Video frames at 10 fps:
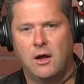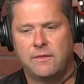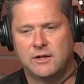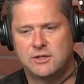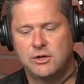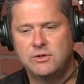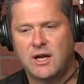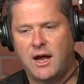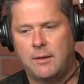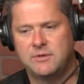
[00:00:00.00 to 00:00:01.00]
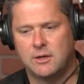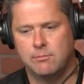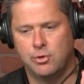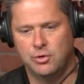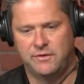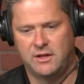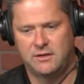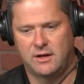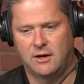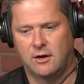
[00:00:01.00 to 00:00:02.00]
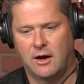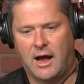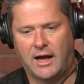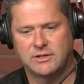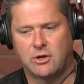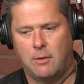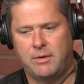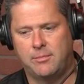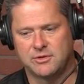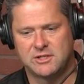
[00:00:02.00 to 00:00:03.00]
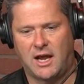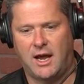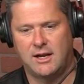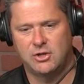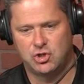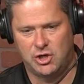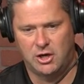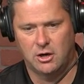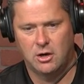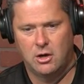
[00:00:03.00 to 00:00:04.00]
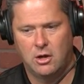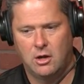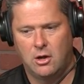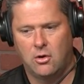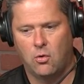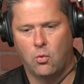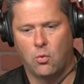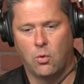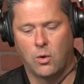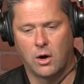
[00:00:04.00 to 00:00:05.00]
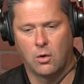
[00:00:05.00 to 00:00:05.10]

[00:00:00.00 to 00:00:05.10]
The two times in a movie theater I saw people stand and cheer, or